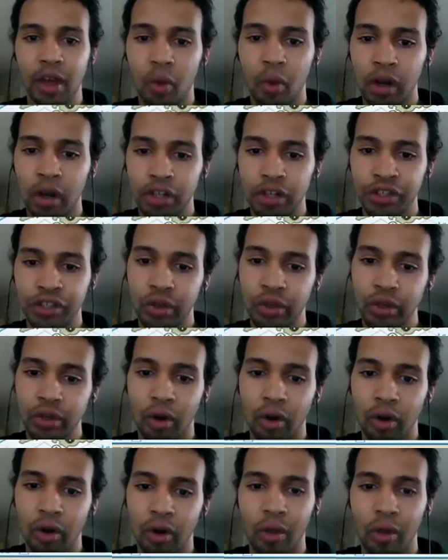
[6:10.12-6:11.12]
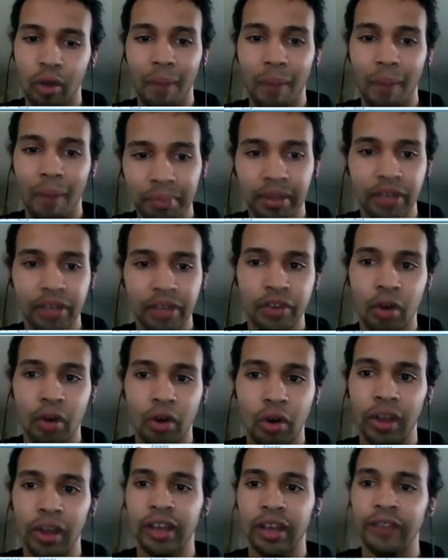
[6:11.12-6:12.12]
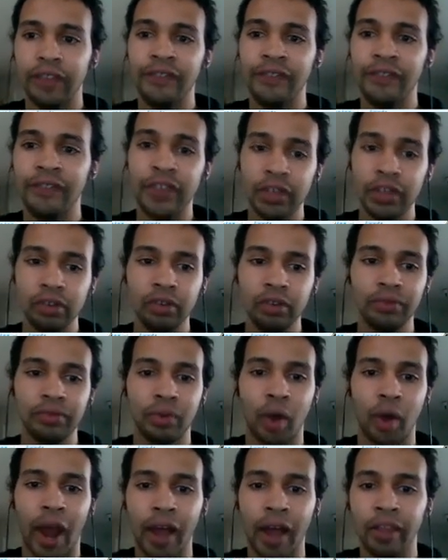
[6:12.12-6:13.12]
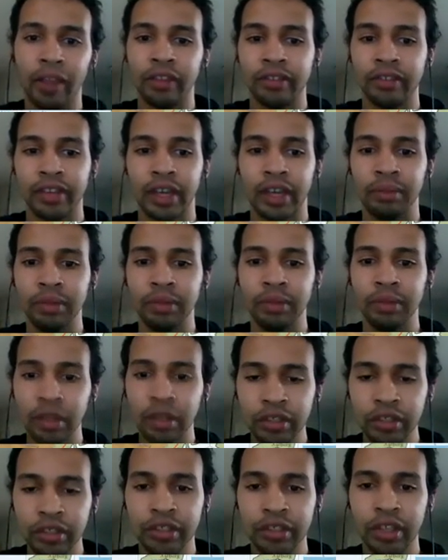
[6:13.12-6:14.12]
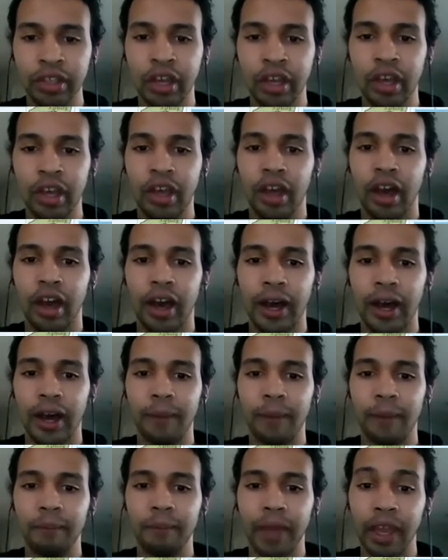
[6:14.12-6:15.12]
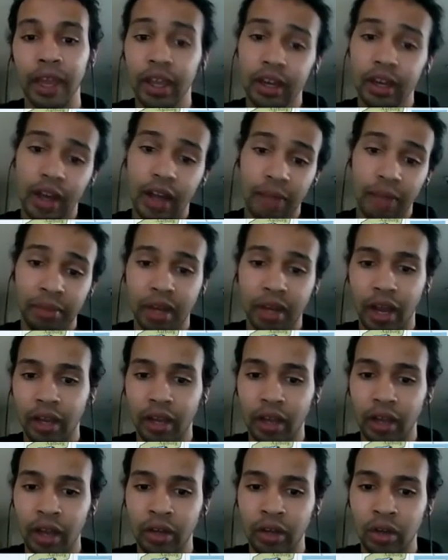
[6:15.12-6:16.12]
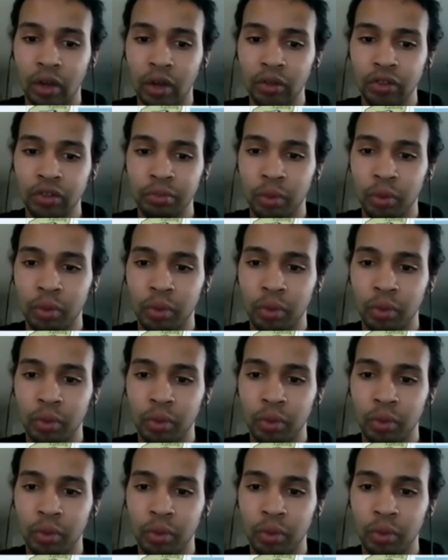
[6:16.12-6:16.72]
Wanted to show you all the map, get you all a feel for how this game looks. And I mean, I could go into more